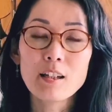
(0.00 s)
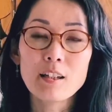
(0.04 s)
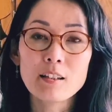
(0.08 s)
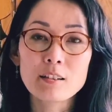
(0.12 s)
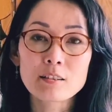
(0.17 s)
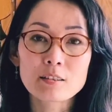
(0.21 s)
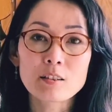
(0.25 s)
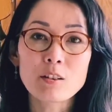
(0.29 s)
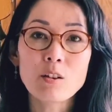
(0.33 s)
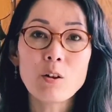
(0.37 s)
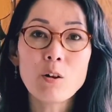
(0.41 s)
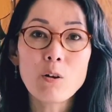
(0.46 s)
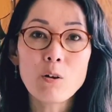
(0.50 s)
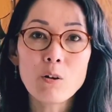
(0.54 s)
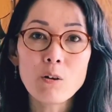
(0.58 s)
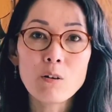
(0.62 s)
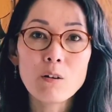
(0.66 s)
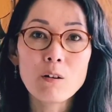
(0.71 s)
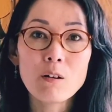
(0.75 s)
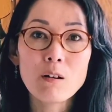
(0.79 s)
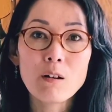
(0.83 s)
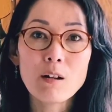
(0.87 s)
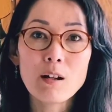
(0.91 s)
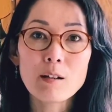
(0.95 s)
is
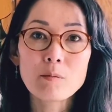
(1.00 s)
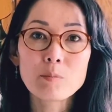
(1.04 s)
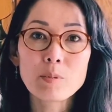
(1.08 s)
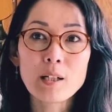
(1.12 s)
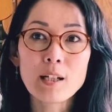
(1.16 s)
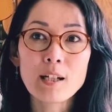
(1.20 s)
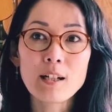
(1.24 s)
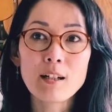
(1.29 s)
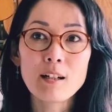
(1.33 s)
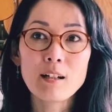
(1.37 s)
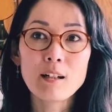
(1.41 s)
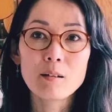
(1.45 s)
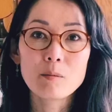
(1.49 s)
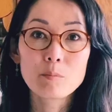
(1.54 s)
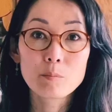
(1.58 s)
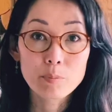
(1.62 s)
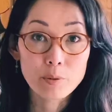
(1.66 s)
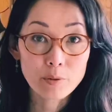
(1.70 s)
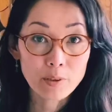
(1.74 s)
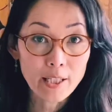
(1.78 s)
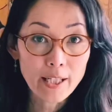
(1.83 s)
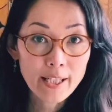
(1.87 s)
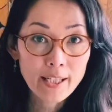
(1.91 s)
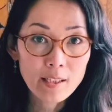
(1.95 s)
all about
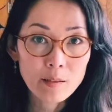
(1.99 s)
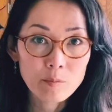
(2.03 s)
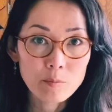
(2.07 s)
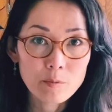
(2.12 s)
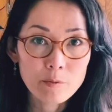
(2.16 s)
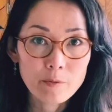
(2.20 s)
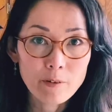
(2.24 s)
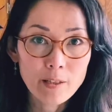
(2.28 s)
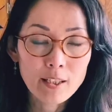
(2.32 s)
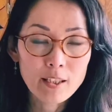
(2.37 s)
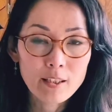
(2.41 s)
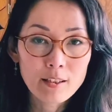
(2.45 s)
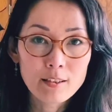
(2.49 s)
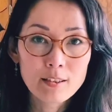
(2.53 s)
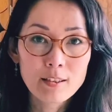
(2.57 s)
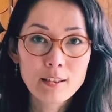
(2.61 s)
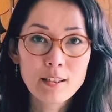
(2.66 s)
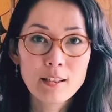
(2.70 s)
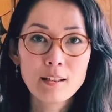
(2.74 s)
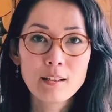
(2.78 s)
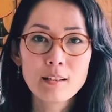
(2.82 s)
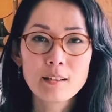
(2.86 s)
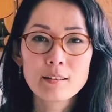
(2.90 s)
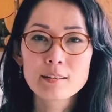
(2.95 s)
blame, right?
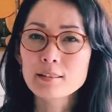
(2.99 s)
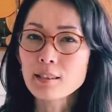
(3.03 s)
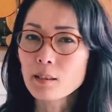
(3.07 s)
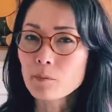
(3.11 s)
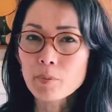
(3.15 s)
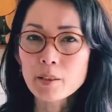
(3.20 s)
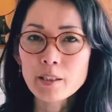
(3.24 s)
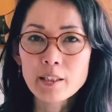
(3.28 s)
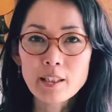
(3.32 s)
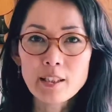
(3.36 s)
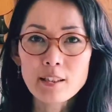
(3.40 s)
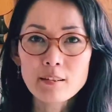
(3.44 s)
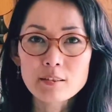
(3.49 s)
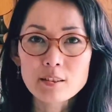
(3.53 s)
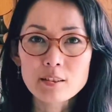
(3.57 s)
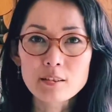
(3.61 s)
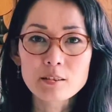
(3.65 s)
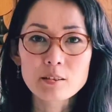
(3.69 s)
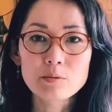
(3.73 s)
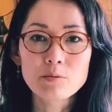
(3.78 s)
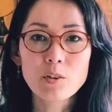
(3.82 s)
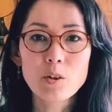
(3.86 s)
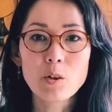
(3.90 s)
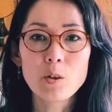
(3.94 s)
Somebody
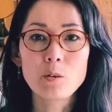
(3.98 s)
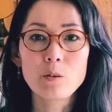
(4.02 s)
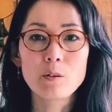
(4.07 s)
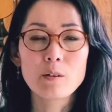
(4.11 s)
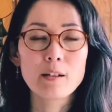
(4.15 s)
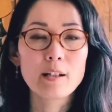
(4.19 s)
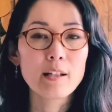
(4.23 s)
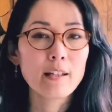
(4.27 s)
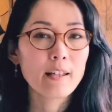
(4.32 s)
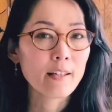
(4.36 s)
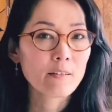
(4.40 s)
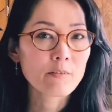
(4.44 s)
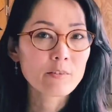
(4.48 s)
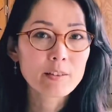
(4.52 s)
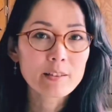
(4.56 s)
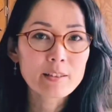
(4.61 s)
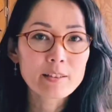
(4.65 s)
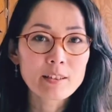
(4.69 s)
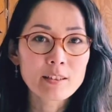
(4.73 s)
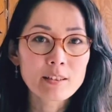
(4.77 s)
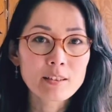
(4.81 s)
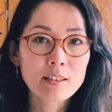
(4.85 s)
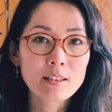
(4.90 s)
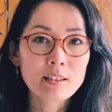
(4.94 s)
else's fault.
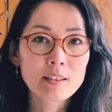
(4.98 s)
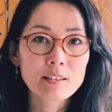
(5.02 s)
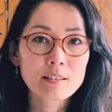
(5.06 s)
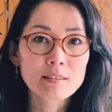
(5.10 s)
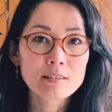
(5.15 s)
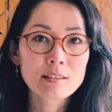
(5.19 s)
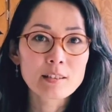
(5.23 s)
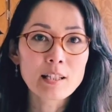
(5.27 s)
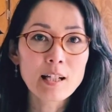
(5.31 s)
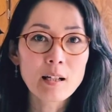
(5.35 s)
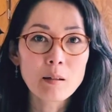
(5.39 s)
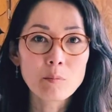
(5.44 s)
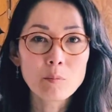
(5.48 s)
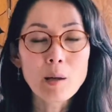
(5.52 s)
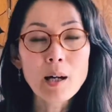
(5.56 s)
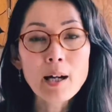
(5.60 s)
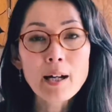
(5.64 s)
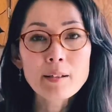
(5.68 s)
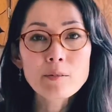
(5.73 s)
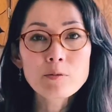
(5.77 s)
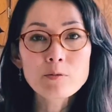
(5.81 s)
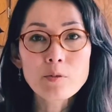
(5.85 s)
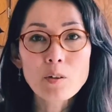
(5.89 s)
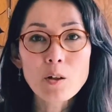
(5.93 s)
Everything is not
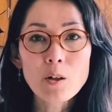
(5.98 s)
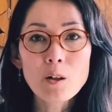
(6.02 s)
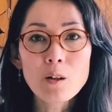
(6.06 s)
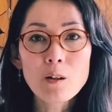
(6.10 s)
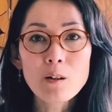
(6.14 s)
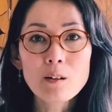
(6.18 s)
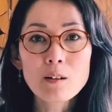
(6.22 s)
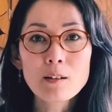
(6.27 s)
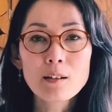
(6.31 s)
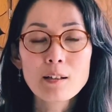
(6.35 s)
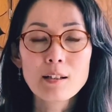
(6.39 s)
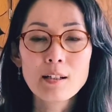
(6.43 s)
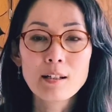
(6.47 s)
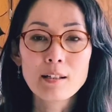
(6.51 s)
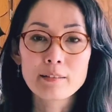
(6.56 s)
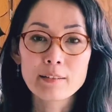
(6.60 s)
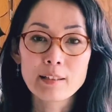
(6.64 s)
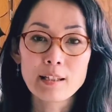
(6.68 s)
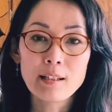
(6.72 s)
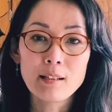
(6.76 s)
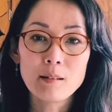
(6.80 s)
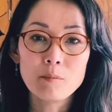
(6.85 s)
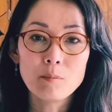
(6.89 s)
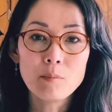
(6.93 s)
my fault,
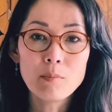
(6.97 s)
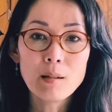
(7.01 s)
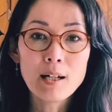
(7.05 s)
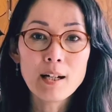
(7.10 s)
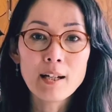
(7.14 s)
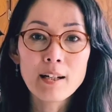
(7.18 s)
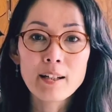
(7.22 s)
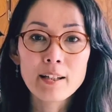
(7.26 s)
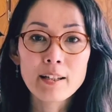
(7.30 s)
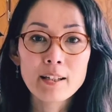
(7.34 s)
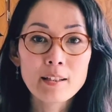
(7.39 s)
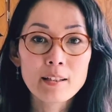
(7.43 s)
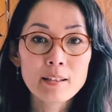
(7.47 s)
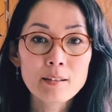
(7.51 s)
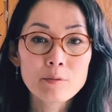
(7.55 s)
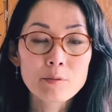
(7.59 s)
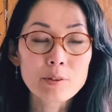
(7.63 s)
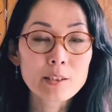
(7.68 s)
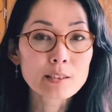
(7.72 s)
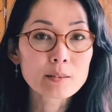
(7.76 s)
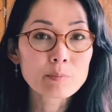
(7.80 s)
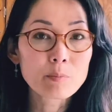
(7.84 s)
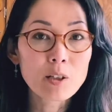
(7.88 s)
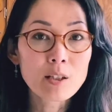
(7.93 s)
not my
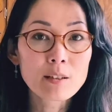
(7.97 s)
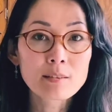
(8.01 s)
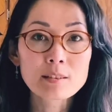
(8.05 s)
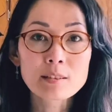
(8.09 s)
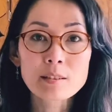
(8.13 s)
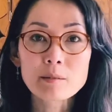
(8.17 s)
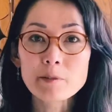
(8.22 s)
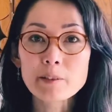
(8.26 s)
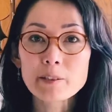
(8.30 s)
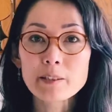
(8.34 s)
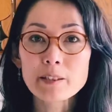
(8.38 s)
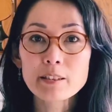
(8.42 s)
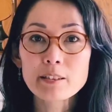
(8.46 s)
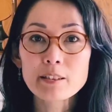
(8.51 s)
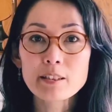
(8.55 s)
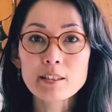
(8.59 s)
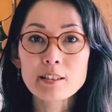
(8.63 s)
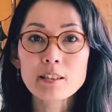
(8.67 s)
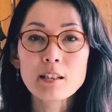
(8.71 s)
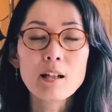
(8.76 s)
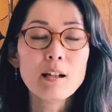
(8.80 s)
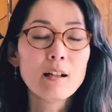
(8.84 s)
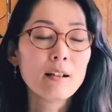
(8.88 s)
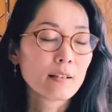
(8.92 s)

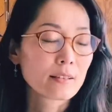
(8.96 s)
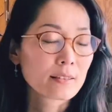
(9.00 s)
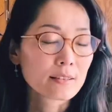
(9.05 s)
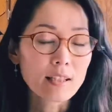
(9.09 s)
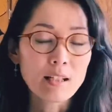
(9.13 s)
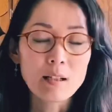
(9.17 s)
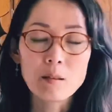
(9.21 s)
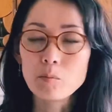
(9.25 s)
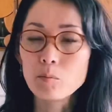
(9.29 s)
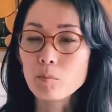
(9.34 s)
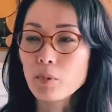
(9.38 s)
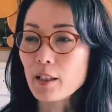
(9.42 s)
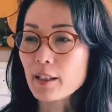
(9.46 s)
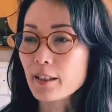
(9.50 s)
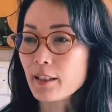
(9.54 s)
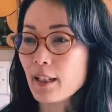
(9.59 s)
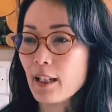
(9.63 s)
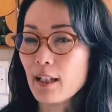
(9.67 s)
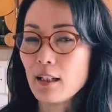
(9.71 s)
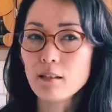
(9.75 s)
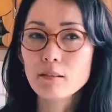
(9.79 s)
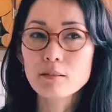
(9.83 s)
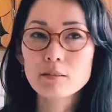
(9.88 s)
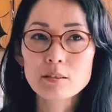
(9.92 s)
responsibility,
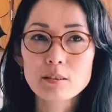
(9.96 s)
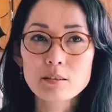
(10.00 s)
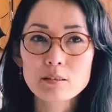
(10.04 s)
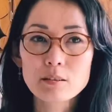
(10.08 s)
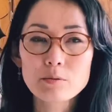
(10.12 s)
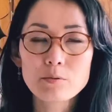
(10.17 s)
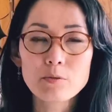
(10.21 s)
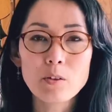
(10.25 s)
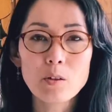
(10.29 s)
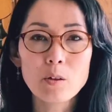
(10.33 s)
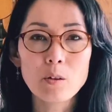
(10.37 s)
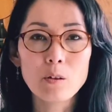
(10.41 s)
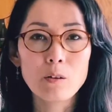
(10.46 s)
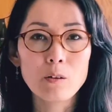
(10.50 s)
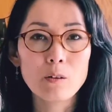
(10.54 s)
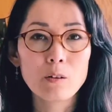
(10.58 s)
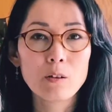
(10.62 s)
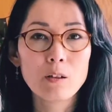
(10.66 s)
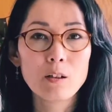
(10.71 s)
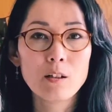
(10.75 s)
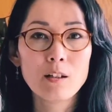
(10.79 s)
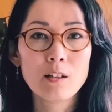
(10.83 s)
somebody else's fault.